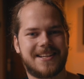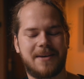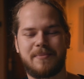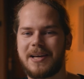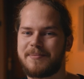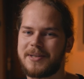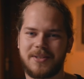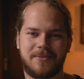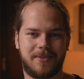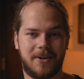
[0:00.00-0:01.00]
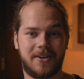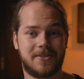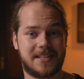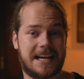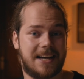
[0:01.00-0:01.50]
happy about the
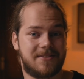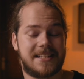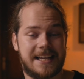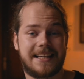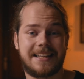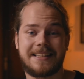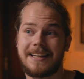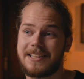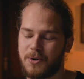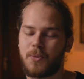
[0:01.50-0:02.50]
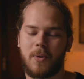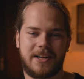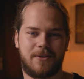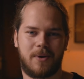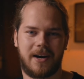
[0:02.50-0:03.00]
photos I have taken in
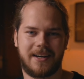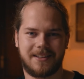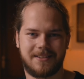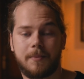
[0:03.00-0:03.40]
quite a while.